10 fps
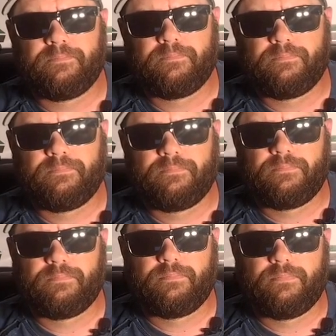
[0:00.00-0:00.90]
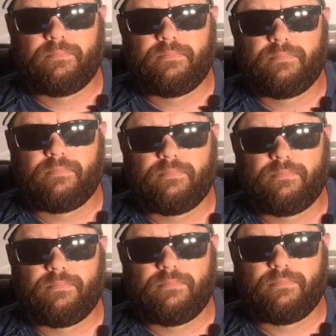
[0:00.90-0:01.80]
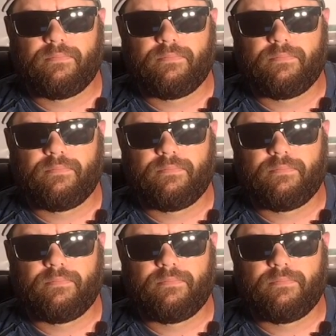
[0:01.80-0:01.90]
No one is speaking in this clip.